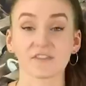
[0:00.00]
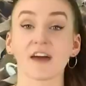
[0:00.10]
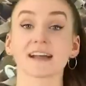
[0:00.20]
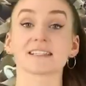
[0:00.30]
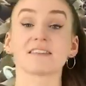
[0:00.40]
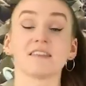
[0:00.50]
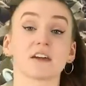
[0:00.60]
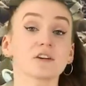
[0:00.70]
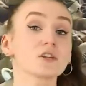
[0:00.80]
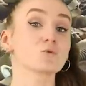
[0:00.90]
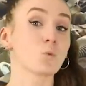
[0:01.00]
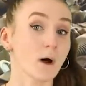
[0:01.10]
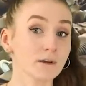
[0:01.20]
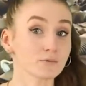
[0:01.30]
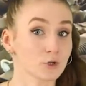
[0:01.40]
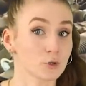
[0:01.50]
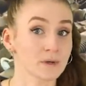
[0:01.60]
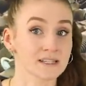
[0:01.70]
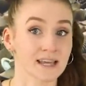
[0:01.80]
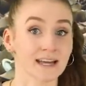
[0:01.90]
In fact, there is one
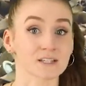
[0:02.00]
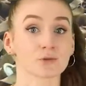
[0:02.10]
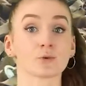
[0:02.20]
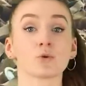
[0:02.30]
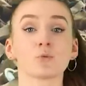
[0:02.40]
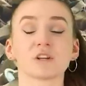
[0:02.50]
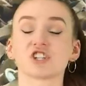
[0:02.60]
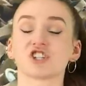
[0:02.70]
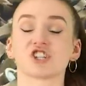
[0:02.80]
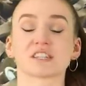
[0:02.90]
room inside a school which is